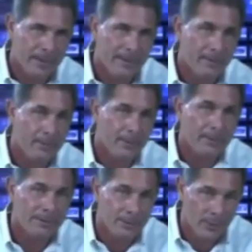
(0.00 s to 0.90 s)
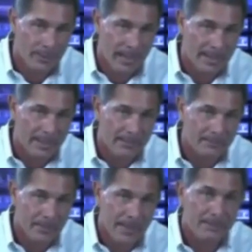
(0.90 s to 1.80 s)
and the building's your body,
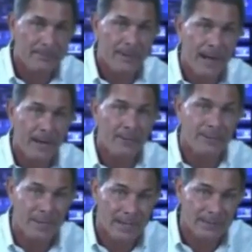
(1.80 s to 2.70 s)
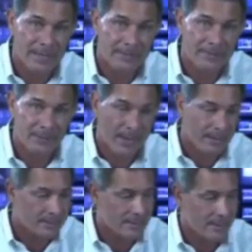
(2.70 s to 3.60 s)
and fire is oxidative
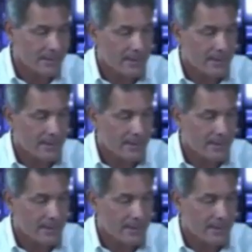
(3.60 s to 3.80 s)
stress,